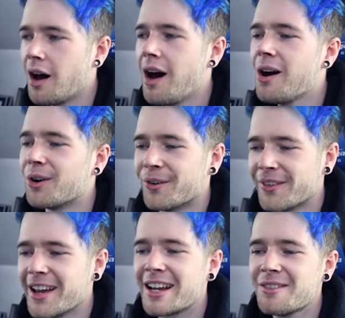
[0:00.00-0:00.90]
Oh,
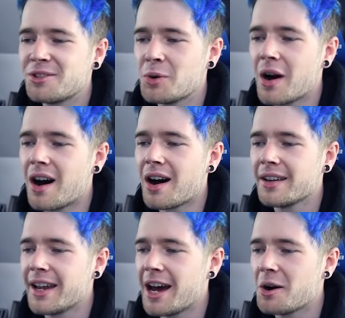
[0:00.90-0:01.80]
it gives you a
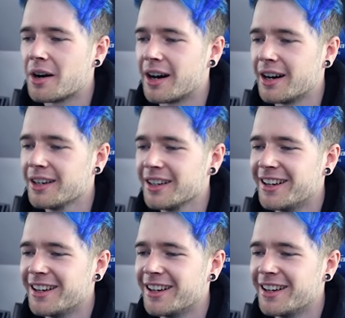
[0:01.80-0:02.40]
heart now, huh?